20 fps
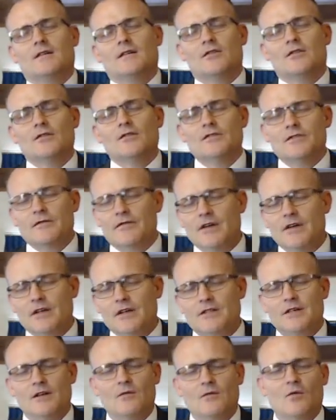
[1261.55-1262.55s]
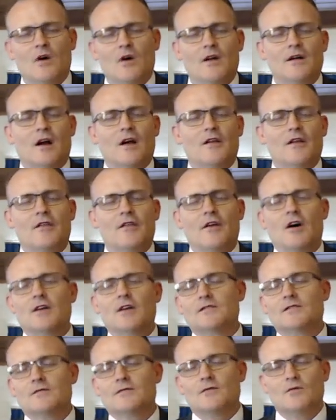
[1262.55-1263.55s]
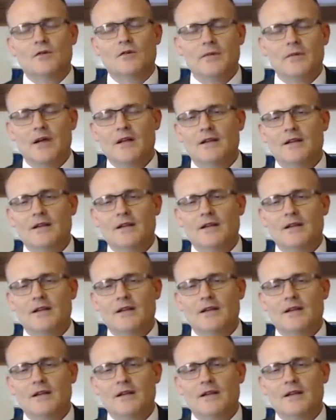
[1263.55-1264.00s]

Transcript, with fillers: crucifixion and what our thoughts would be that